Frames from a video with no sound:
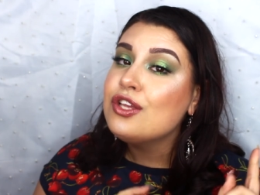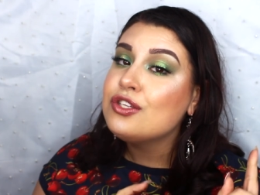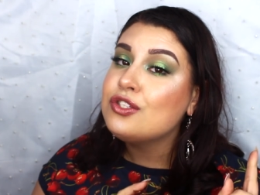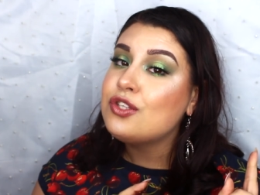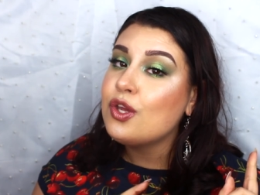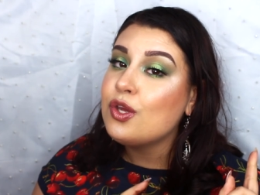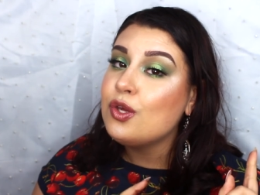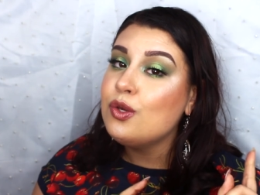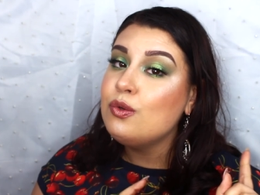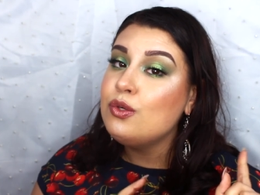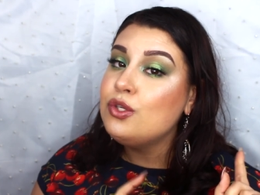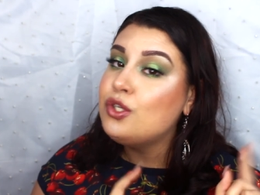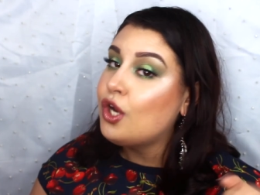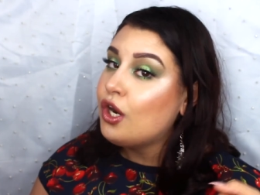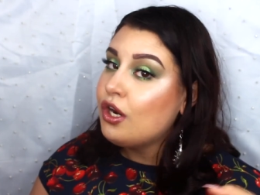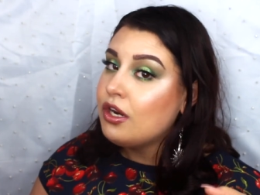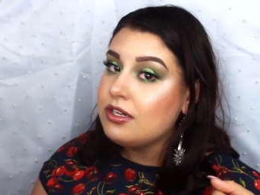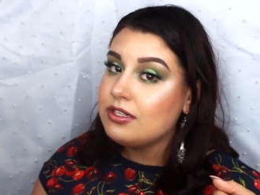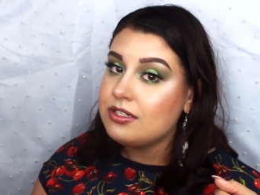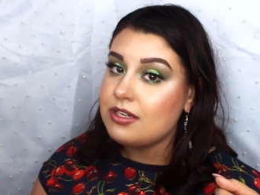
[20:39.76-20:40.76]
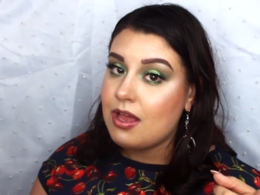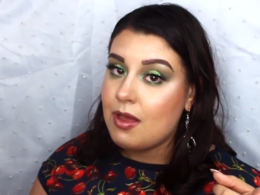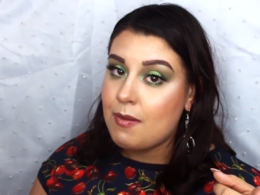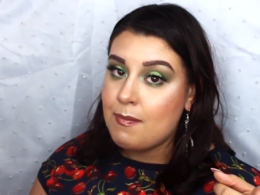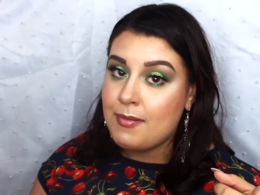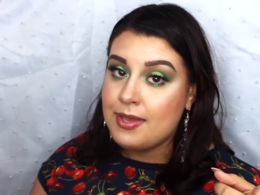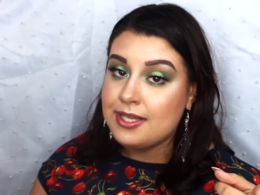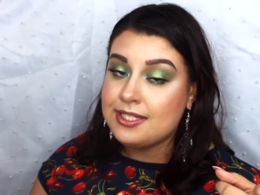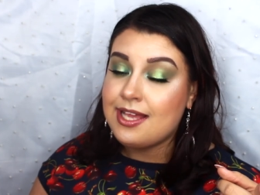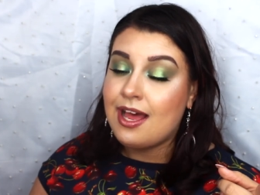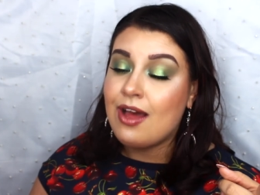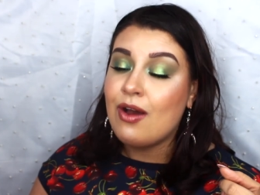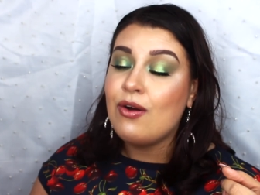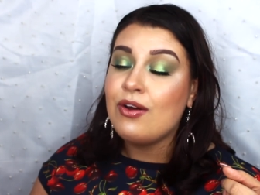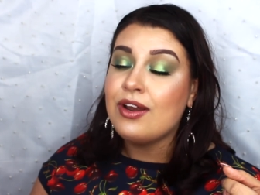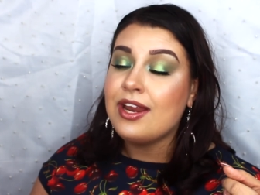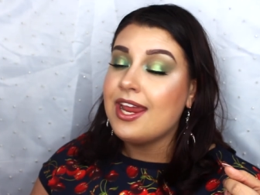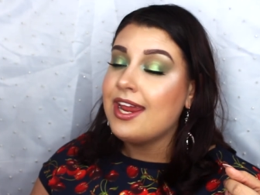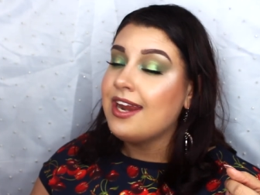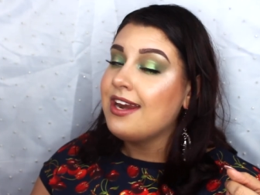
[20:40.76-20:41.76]
so you don't miss out
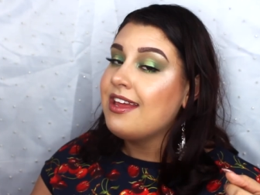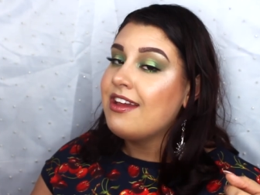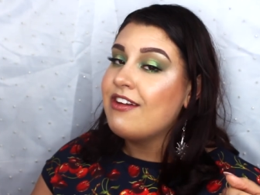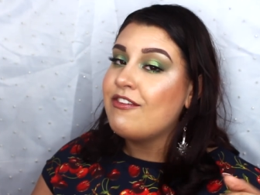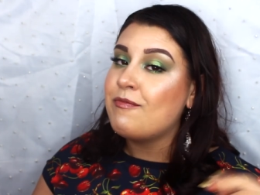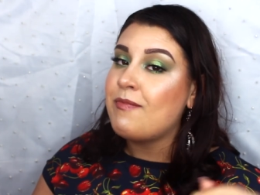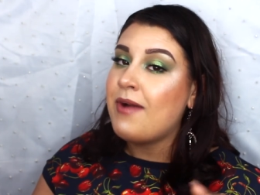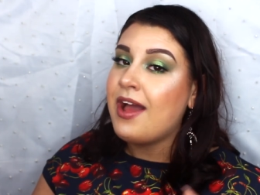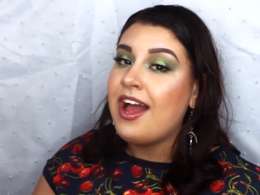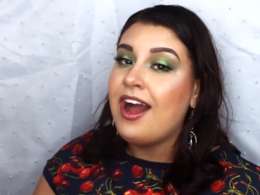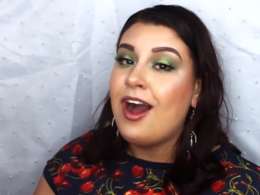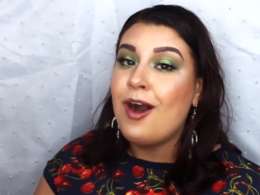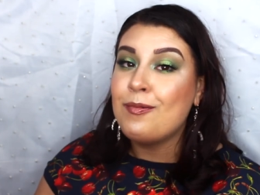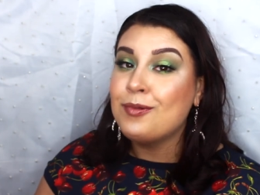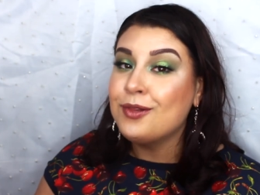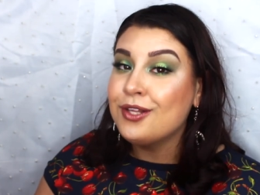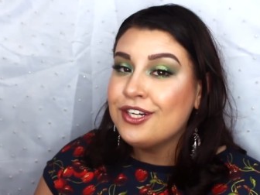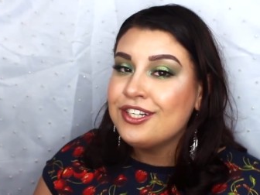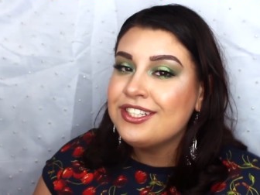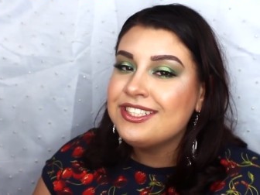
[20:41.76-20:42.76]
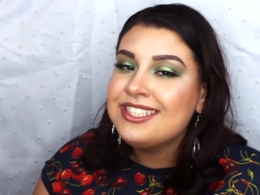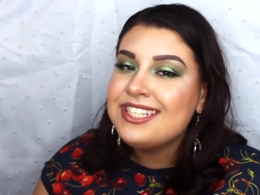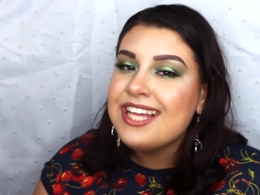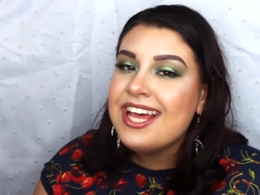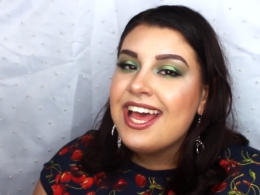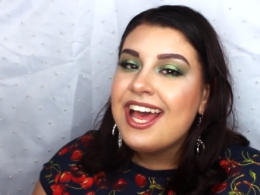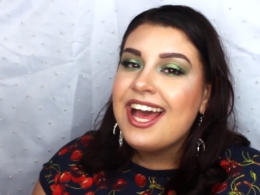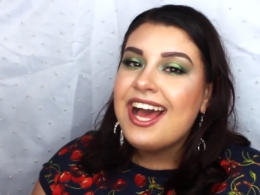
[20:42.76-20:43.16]
on any of my uploads.